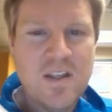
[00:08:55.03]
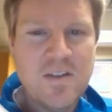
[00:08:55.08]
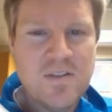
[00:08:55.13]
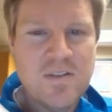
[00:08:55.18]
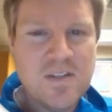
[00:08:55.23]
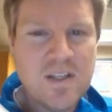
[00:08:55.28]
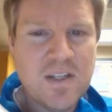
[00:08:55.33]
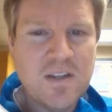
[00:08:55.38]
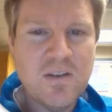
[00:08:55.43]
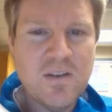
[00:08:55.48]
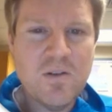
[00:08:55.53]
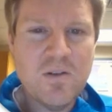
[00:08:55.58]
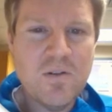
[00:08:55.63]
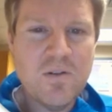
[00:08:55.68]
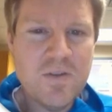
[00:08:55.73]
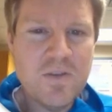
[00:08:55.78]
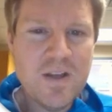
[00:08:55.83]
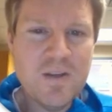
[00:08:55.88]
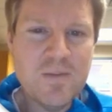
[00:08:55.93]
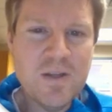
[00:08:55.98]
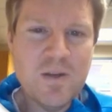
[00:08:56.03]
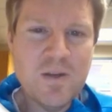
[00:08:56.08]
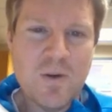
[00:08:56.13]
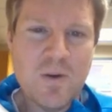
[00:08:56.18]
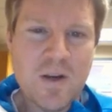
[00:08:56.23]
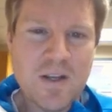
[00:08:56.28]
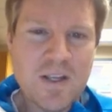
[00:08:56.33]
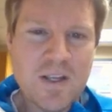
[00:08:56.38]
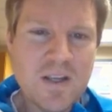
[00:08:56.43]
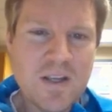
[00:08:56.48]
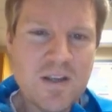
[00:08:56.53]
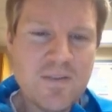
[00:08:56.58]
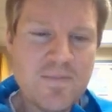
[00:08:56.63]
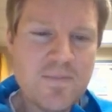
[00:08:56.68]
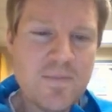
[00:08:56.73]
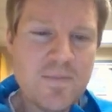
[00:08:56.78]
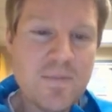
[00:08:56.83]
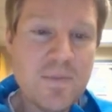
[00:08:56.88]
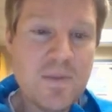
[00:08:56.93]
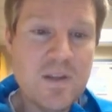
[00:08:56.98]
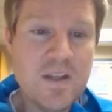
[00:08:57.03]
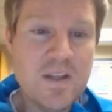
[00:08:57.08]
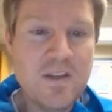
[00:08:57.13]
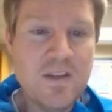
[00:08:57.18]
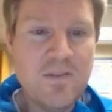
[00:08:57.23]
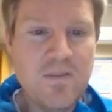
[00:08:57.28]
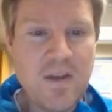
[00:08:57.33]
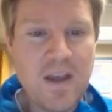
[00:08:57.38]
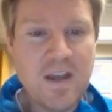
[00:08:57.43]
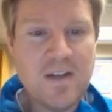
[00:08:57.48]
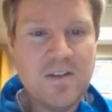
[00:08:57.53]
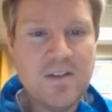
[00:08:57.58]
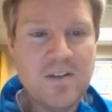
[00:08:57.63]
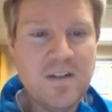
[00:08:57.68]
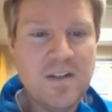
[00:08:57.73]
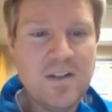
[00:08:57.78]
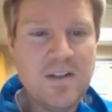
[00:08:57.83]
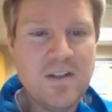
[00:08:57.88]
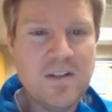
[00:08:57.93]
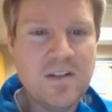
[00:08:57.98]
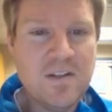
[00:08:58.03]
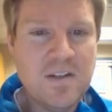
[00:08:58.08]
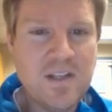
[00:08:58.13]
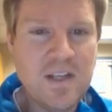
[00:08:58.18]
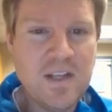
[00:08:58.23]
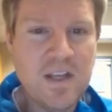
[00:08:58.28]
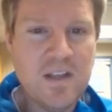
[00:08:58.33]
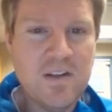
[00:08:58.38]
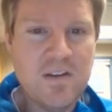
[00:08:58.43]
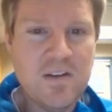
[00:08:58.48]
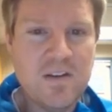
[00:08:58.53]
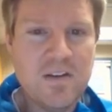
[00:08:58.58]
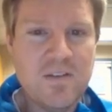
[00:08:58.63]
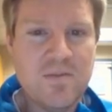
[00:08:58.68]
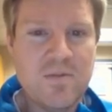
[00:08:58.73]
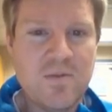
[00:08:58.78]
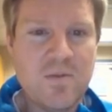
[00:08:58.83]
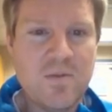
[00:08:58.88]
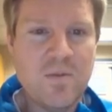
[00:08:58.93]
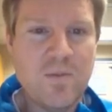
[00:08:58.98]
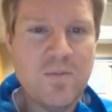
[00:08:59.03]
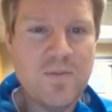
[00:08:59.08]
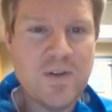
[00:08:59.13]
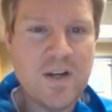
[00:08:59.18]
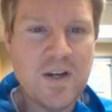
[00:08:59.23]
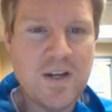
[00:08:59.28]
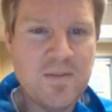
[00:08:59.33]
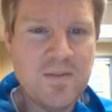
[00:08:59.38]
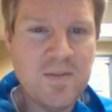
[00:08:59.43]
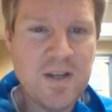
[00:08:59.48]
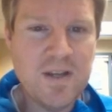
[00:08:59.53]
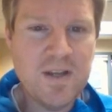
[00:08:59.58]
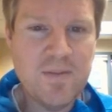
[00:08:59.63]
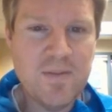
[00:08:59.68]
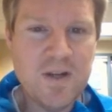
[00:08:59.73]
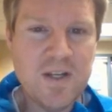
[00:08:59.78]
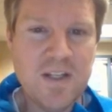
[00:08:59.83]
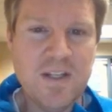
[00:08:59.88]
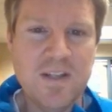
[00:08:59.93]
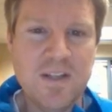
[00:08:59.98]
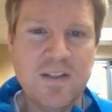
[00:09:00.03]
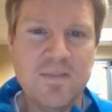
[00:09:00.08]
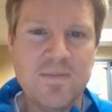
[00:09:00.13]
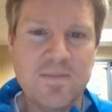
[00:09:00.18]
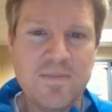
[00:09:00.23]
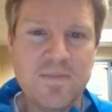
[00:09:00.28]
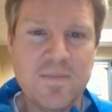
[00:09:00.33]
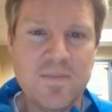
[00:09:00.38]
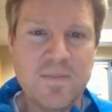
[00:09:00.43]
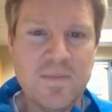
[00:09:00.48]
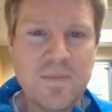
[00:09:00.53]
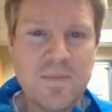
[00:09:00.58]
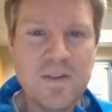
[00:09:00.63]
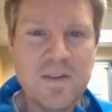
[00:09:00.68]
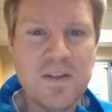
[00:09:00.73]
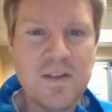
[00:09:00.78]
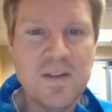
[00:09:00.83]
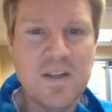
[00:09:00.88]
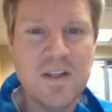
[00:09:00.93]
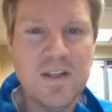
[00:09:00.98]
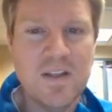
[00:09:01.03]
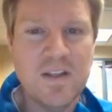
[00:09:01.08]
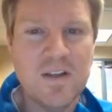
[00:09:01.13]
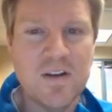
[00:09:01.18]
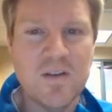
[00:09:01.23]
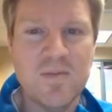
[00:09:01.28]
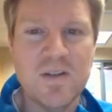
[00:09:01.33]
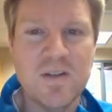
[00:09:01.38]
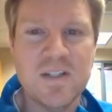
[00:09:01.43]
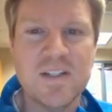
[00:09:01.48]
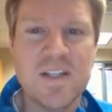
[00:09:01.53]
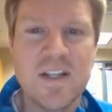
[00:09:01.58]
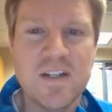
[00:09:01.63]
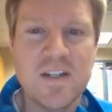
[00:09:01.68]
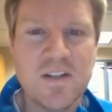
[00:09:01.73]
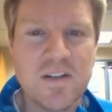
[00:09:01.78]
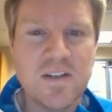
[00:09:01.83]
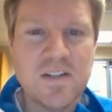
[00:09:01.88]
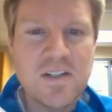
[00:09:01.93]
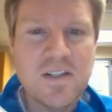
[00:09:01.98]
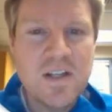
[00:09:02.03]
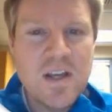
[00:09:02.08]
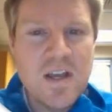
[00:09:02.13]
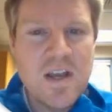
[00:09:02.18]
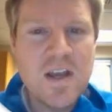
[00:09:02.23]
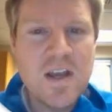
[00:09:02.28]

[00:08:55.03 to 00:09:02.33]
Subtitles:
you see the whole family working in the factory together, trying to make money in the urban centers.